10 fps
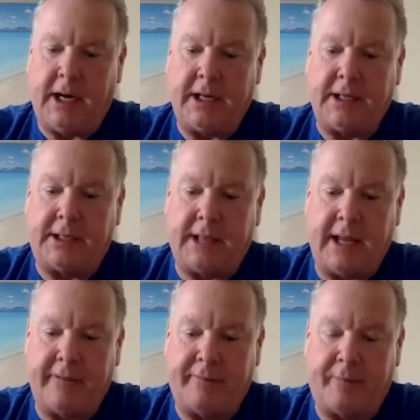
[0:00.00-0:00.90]
It
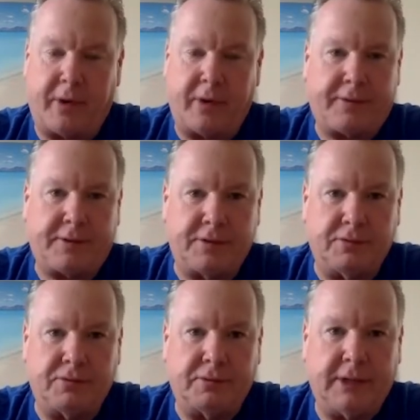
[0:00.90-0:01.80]
gave birth
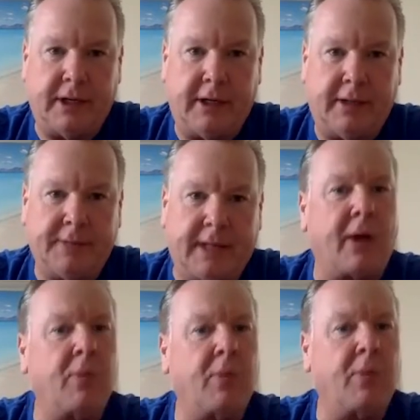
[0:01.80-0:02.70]
to
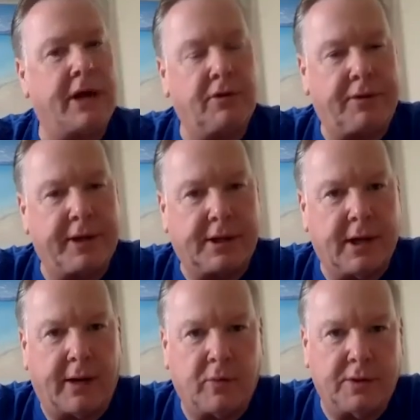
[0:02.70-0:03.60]
I don't think
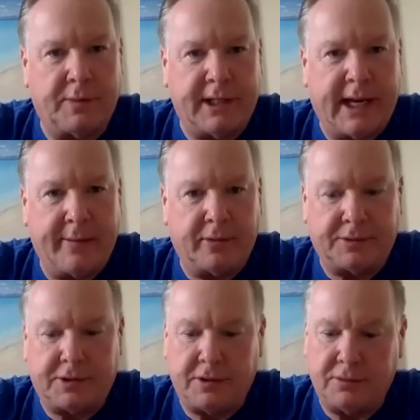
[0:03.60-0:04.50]
I would be able
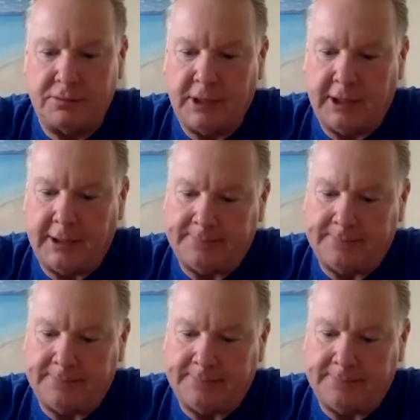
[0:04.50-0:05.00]
to